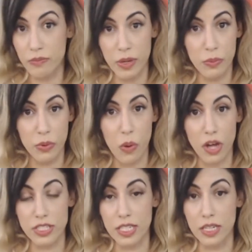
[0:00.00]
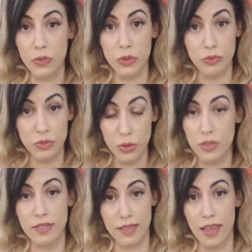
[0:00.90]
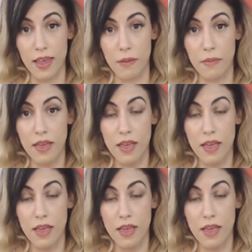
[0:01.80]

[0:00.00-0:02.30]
people watching will do the same.